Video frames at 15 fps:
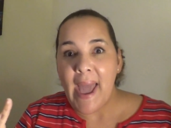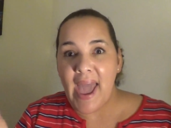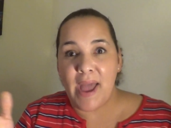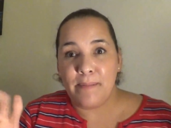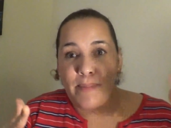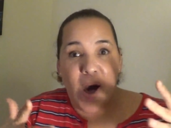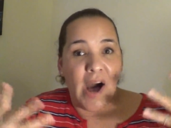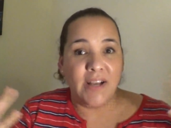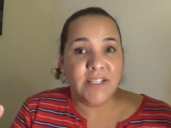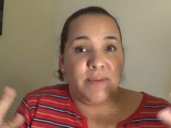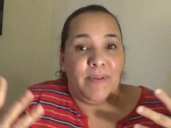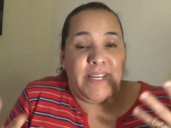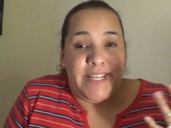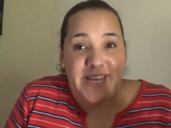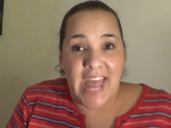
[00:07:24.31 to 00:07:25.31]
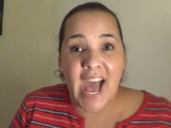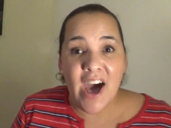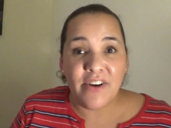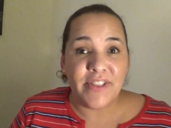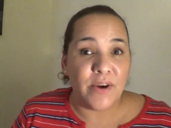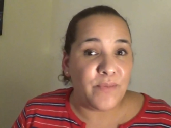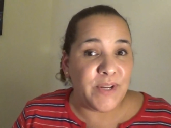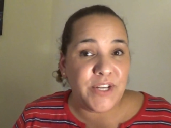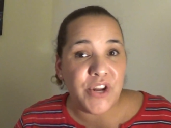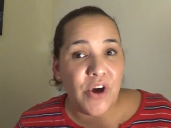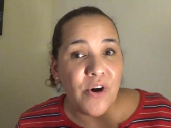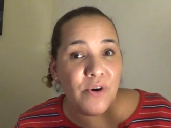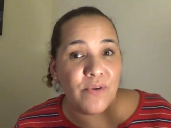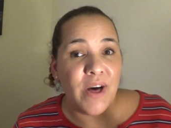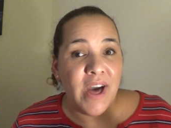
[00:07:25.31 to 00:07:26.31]
And possibly now that we
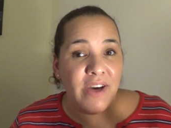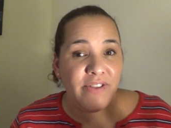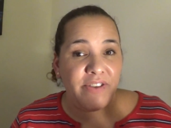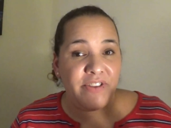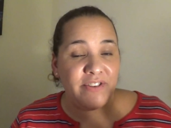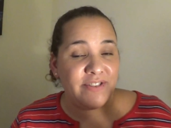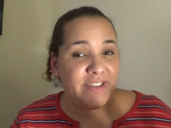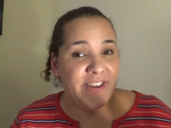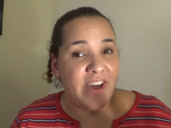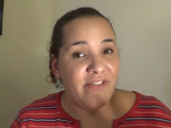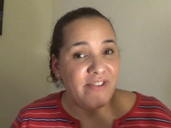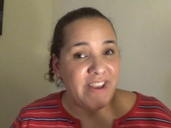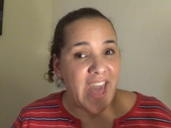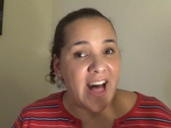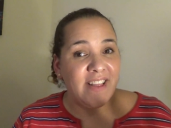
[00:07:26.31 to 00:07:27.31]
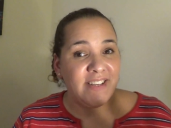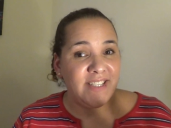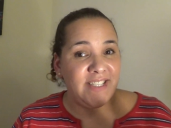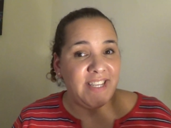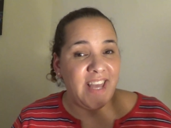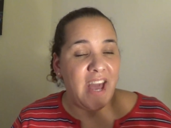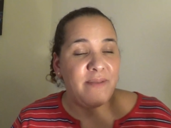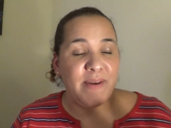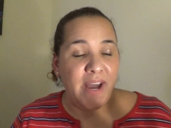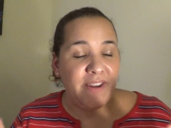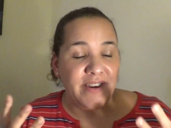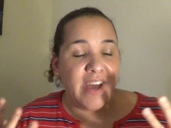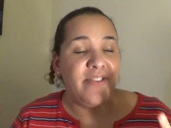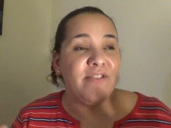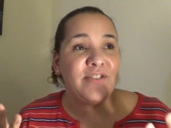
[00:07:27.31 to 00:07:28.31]
know that there's another galaxy, I mean,
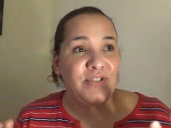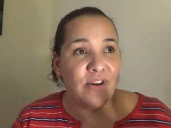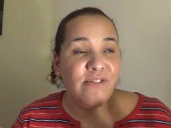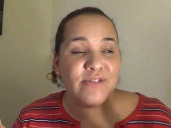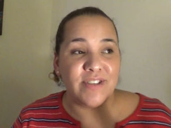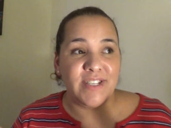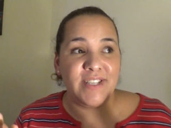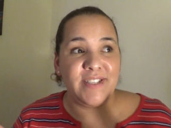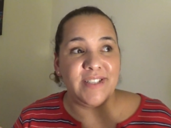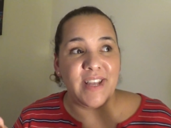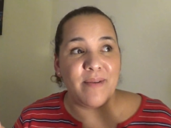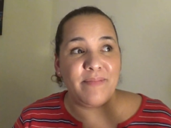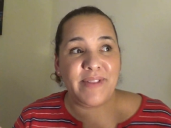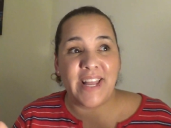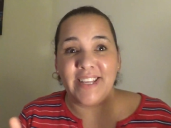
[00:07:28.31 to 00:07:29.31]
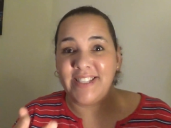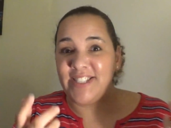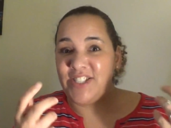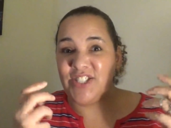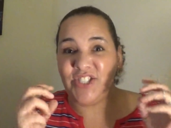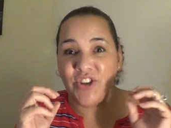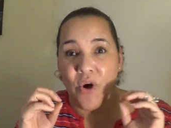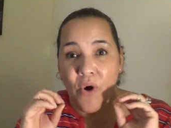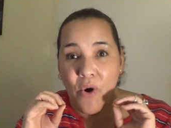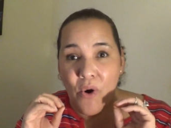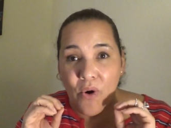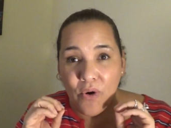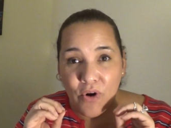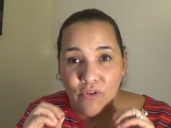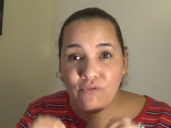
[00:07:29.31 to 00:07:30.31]
another solar system that's
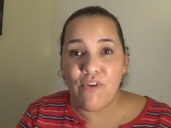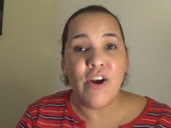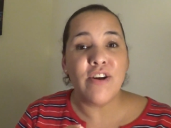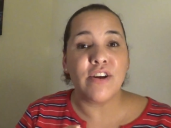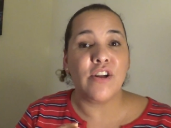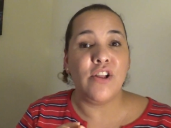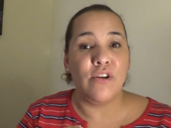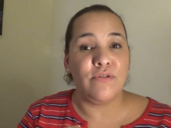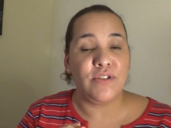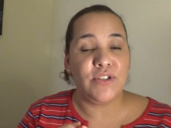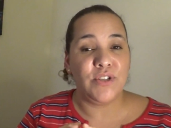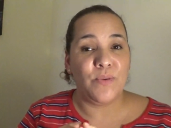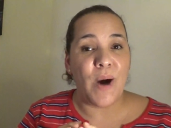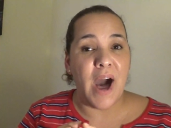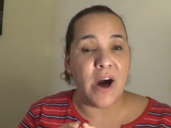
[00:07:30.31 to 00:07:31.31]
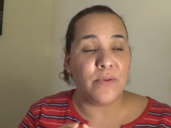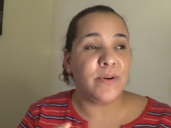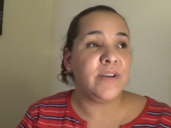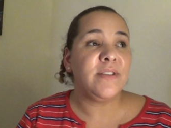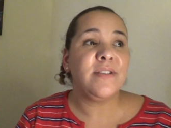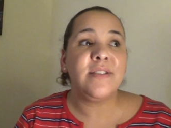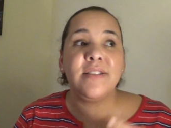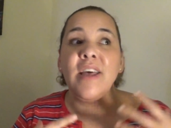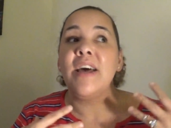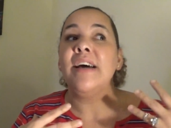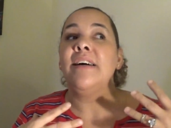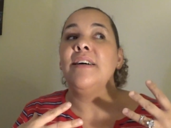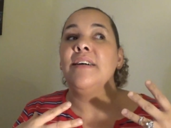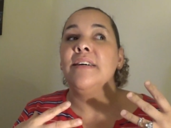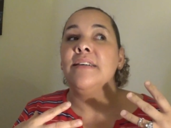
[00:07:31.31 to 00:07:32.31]
very close to ours,
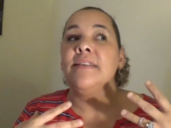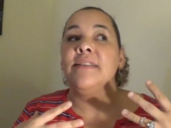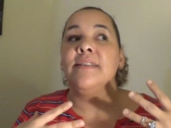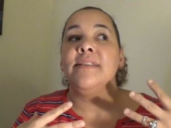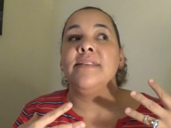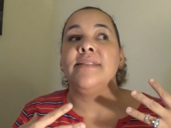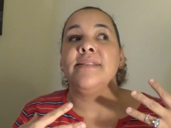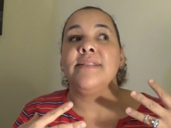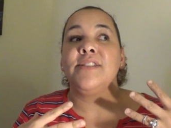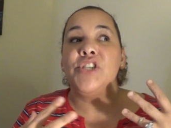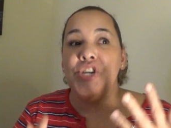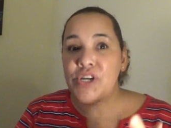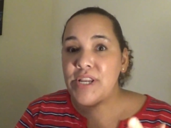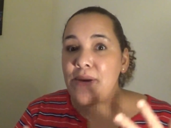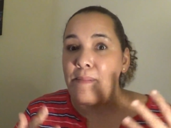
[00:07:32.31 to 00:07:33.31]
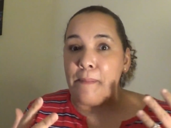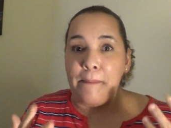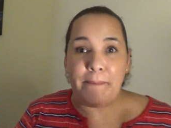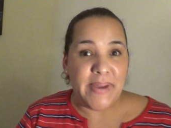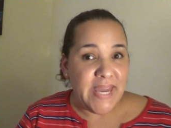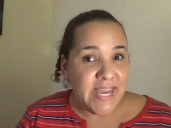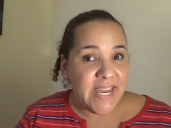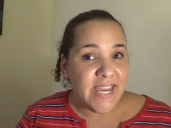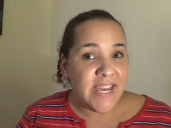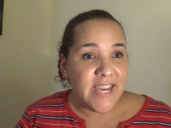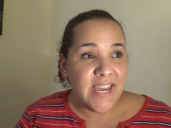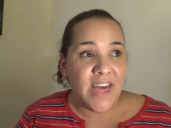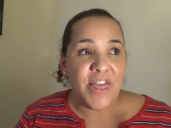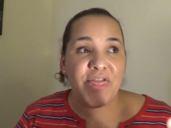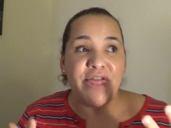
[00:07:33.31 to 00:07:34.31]
could it
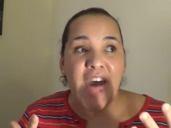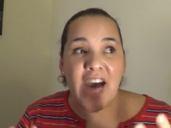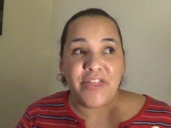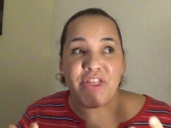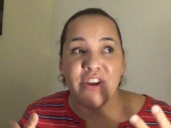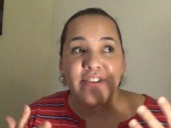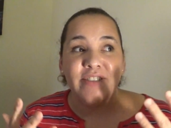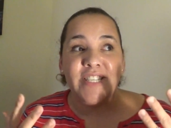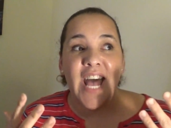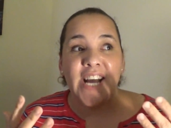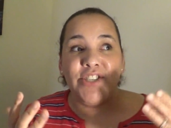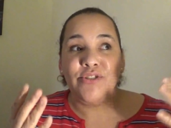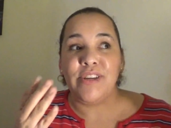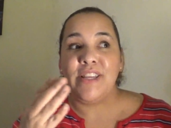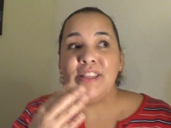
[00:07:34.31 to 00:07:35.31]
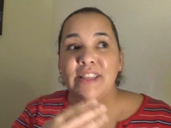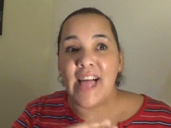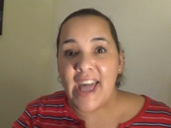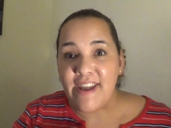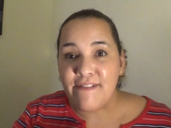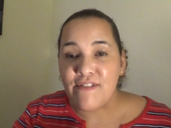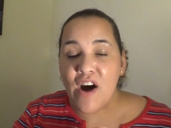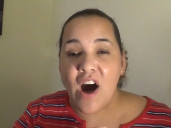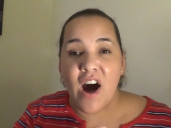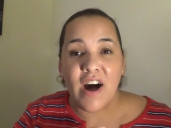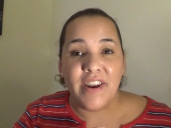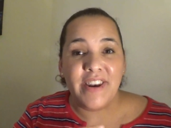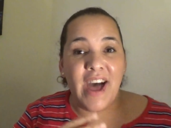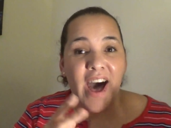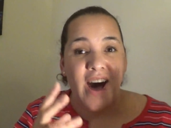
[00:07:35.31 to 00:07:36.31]
be that there's actually life
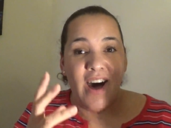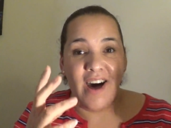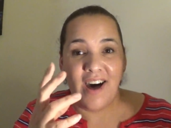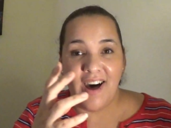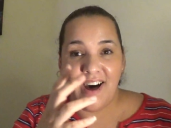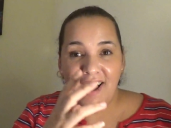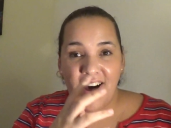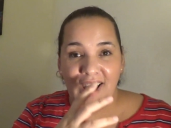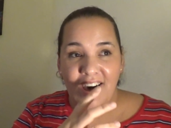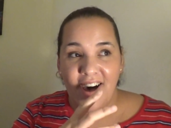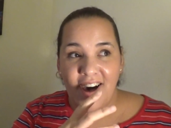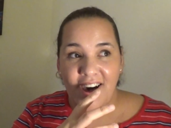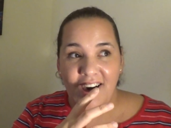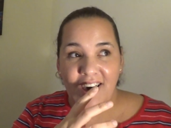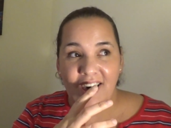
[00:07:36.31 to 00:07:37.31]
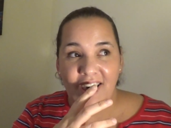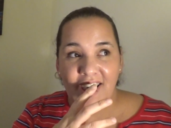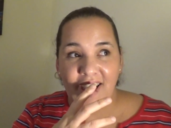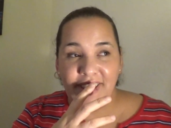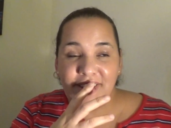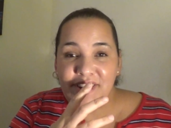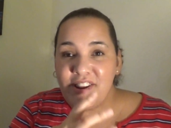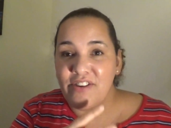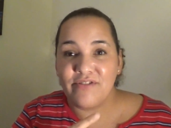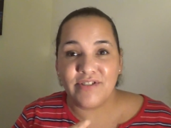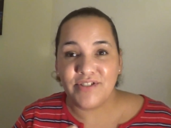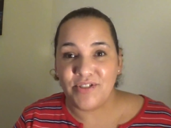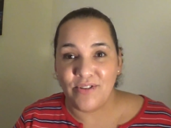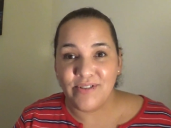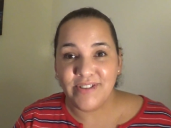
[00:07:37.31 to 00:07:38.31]
on in another
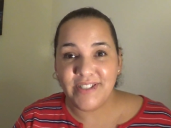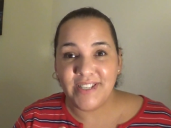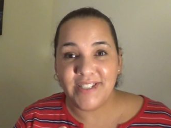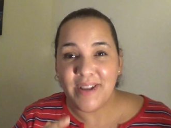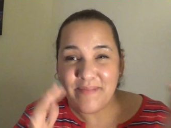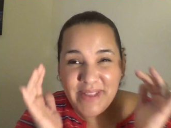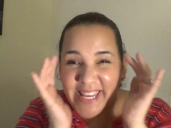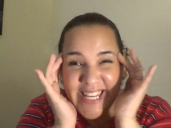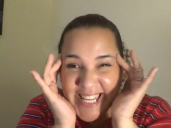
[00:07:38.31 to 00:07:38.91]
solar system?